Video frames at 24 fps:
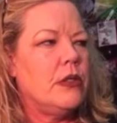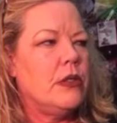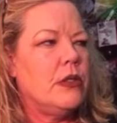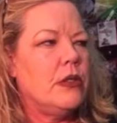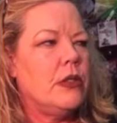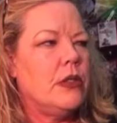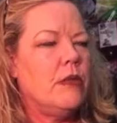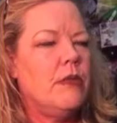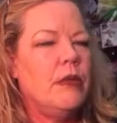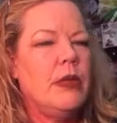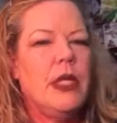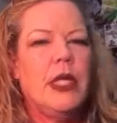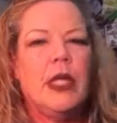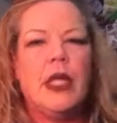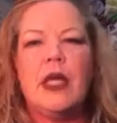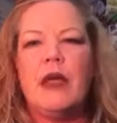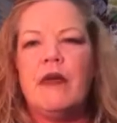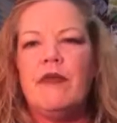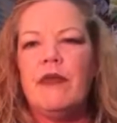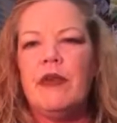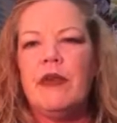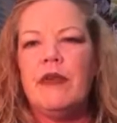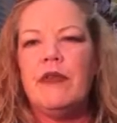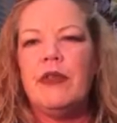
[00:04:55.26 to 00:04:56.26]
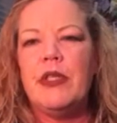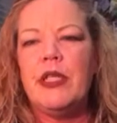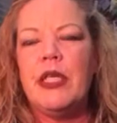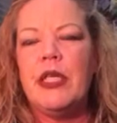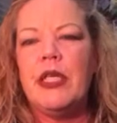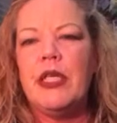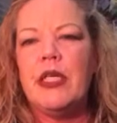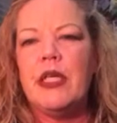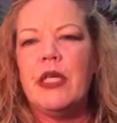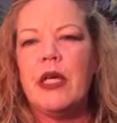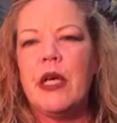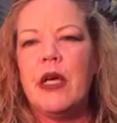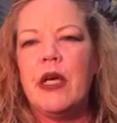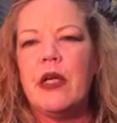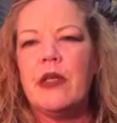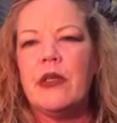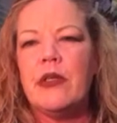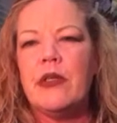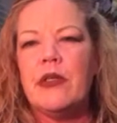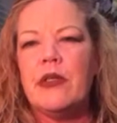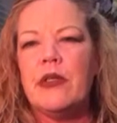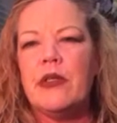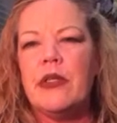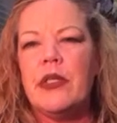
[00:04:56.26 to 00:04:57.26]
something like $15,
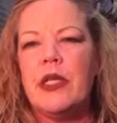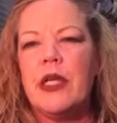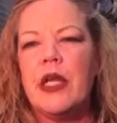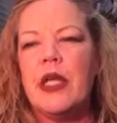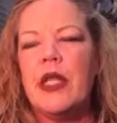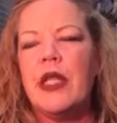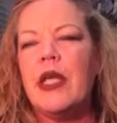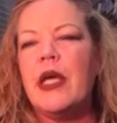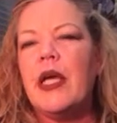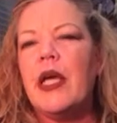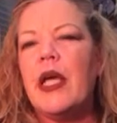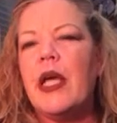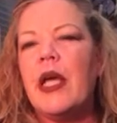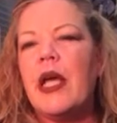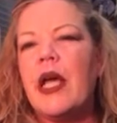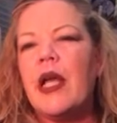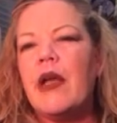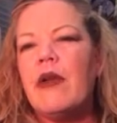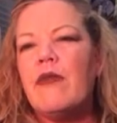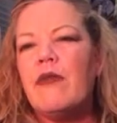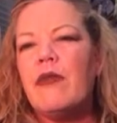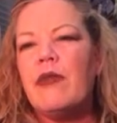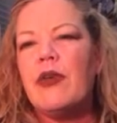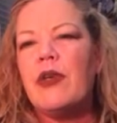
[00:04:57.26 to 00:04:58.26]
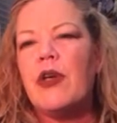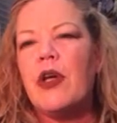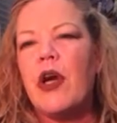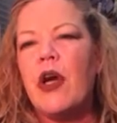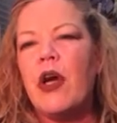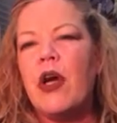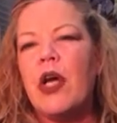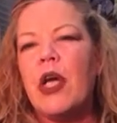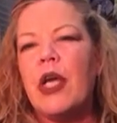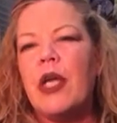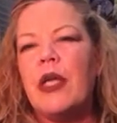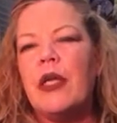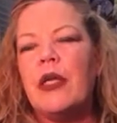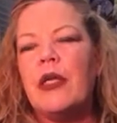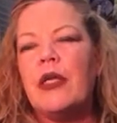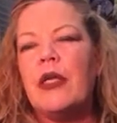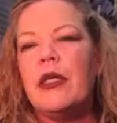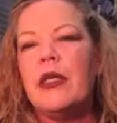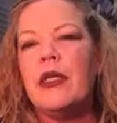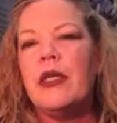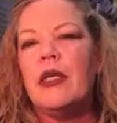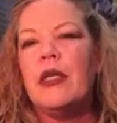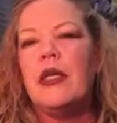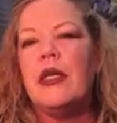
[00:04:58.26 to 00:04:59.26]
and I think I got it for $9.
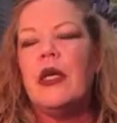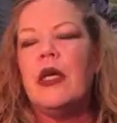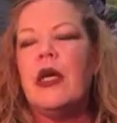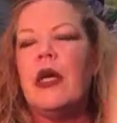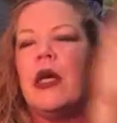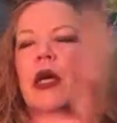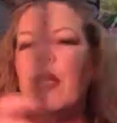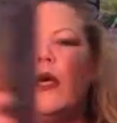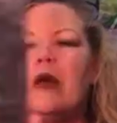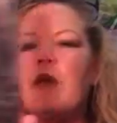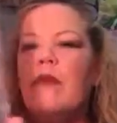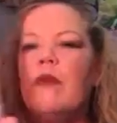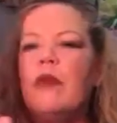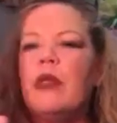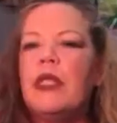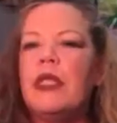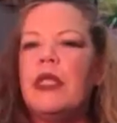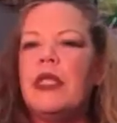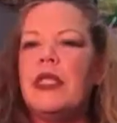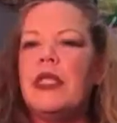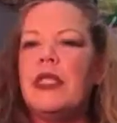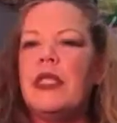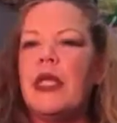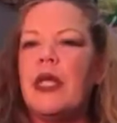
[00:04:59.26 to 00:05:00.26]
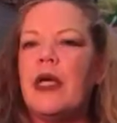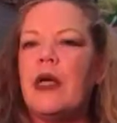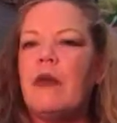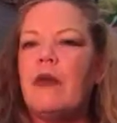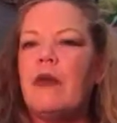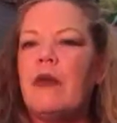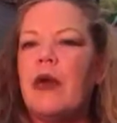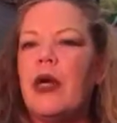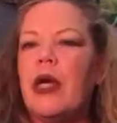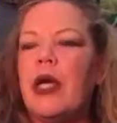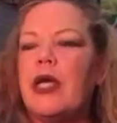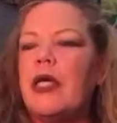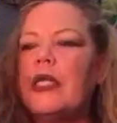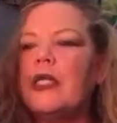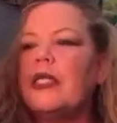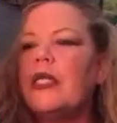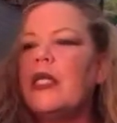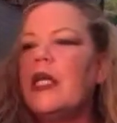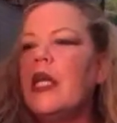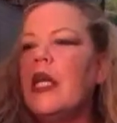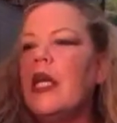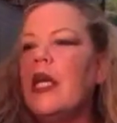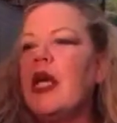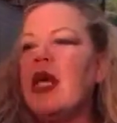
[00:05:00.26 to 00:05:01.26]
with the sale price.
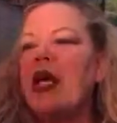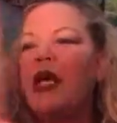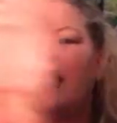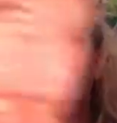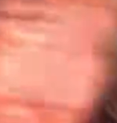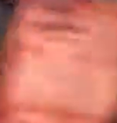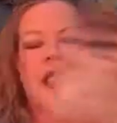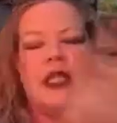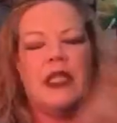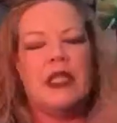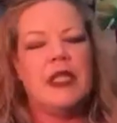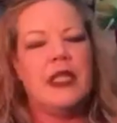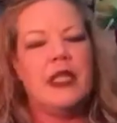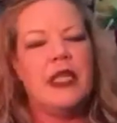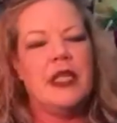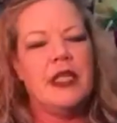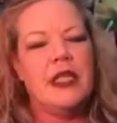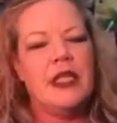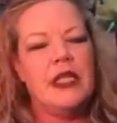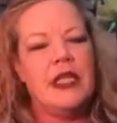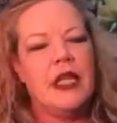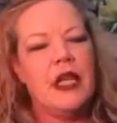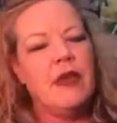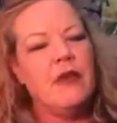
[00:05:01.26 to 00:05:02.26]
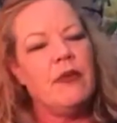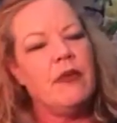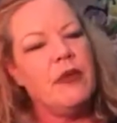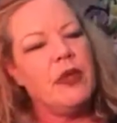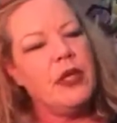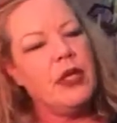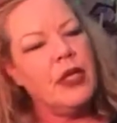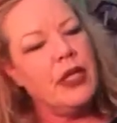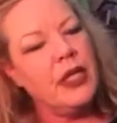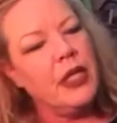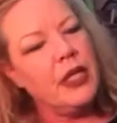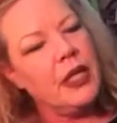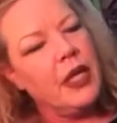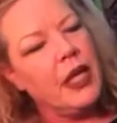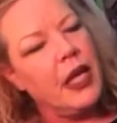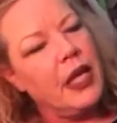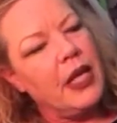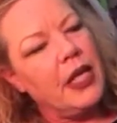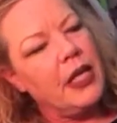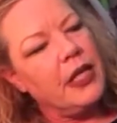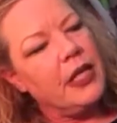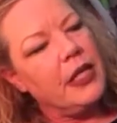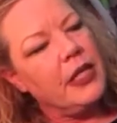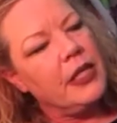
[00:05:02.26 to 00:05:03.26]
And this I really
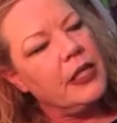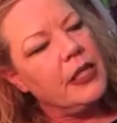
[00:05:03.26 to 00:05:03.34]
like.